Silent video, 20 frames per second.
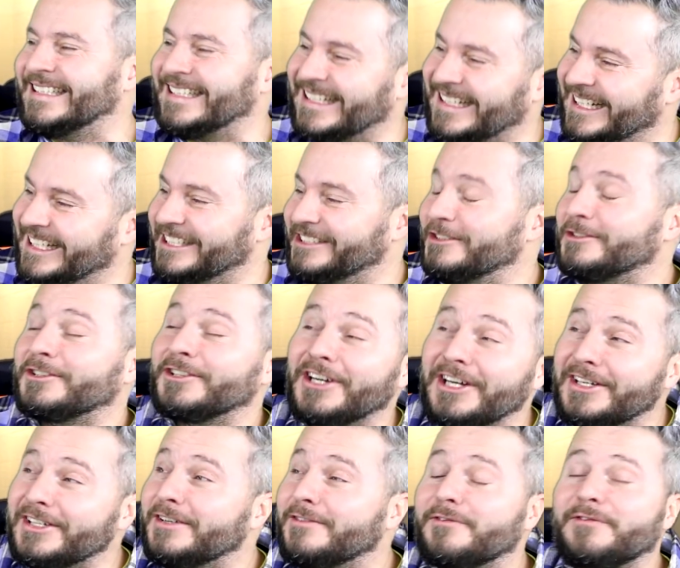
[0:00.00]
God, you
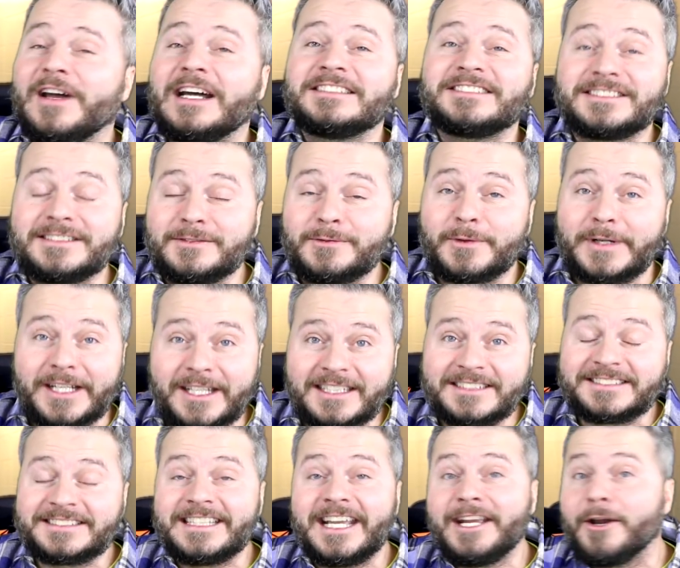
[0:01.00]
couldn't invest in
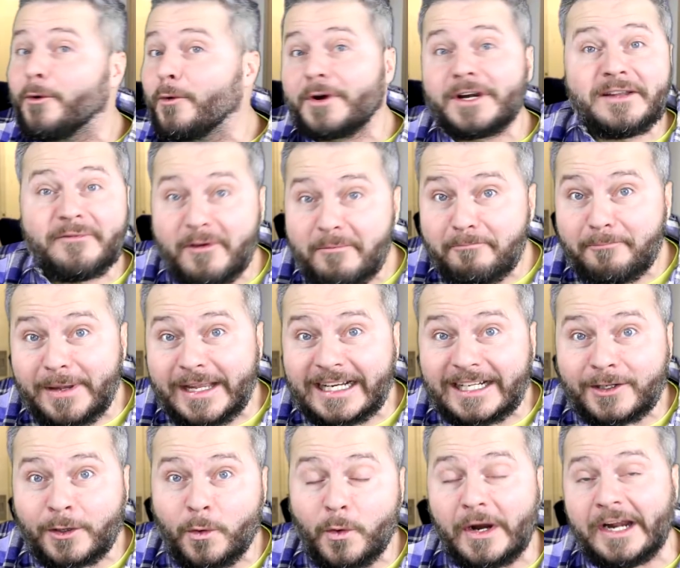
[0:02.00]
real estate or even
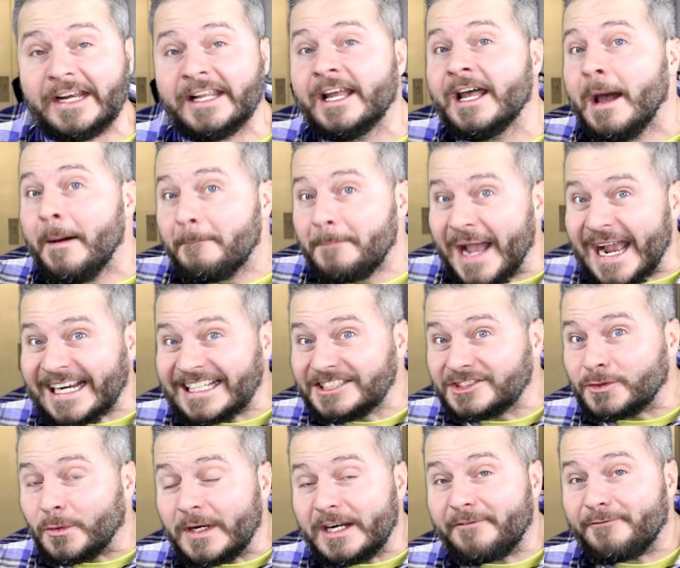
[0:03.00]
Bitcoin. Back
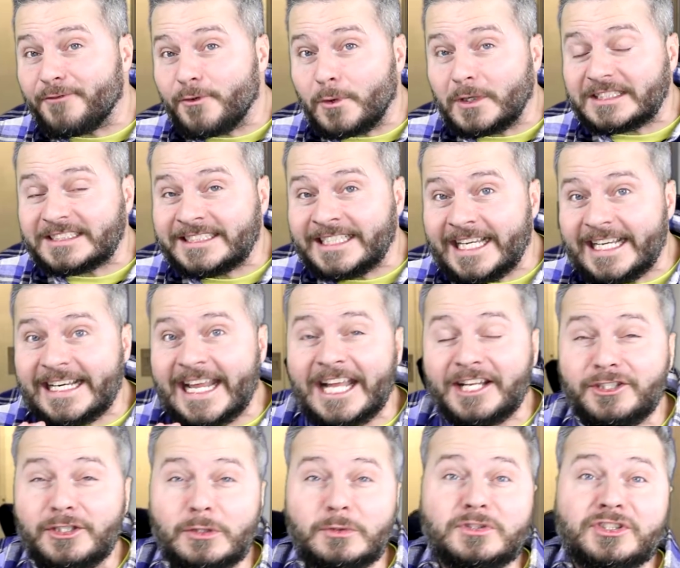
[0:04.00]
in twenty fourteen,
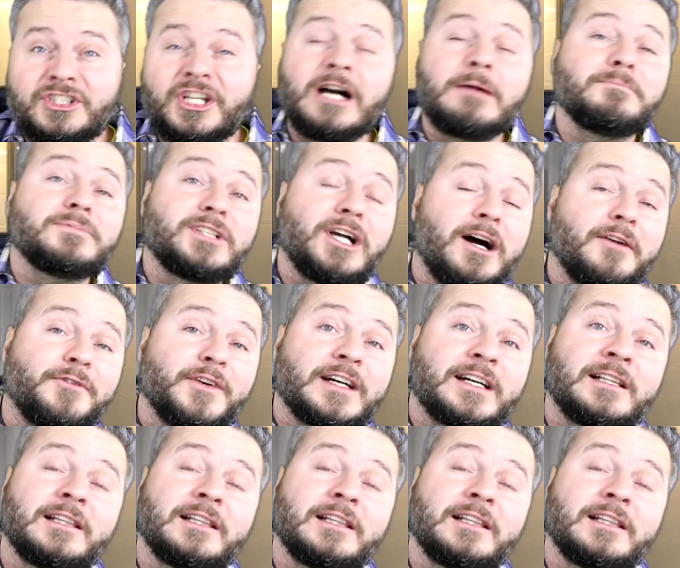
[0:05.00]
had you jumped off a